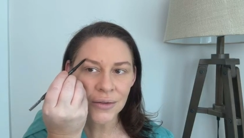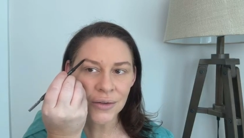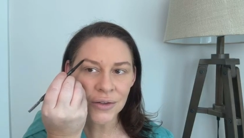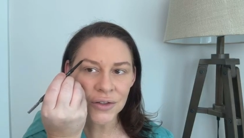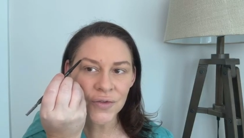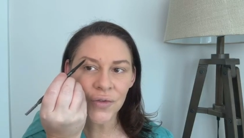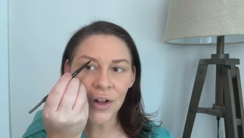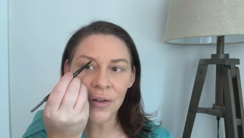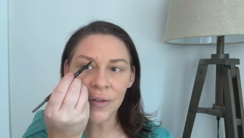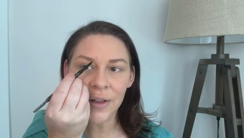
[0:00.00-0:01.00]
So I just
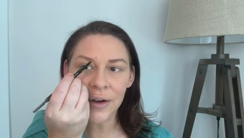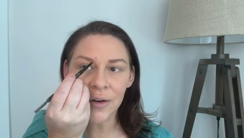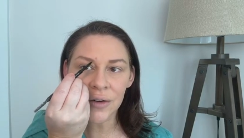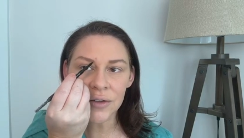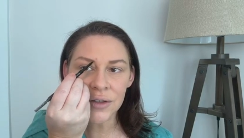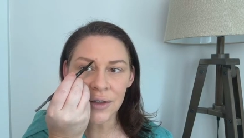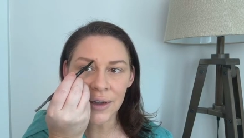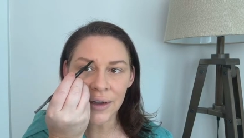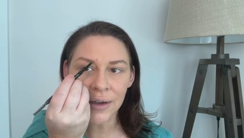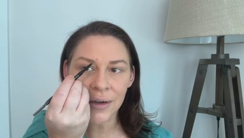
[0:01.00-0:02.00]
follow that arch
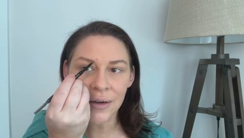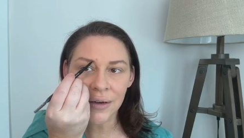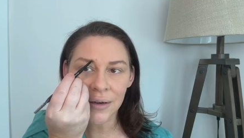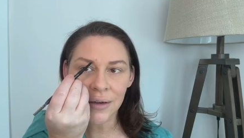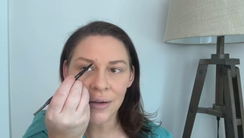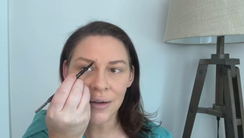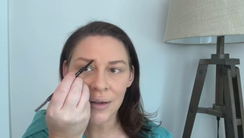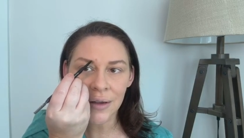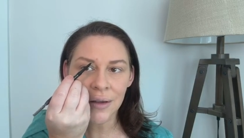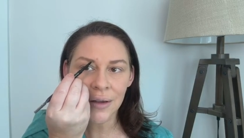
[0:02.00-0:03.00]
line.
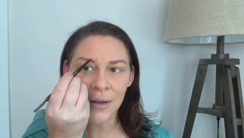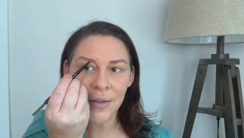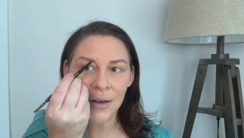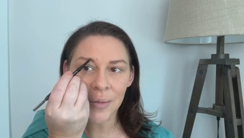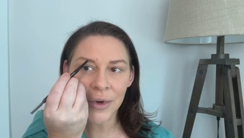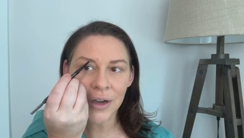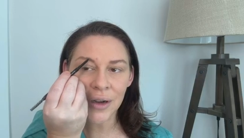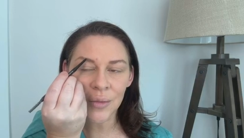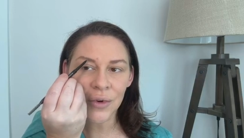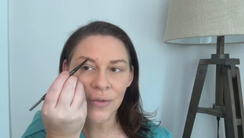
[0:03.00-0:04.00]
And then I'm gonna
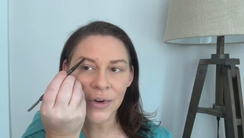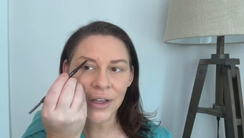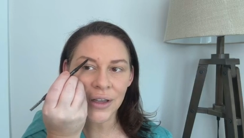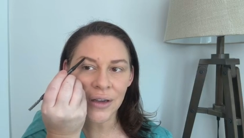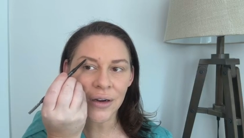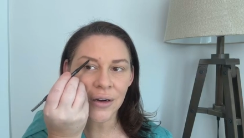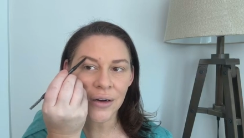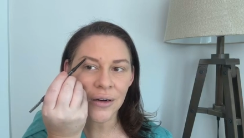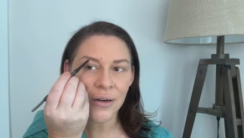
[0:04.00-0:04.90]
come over here.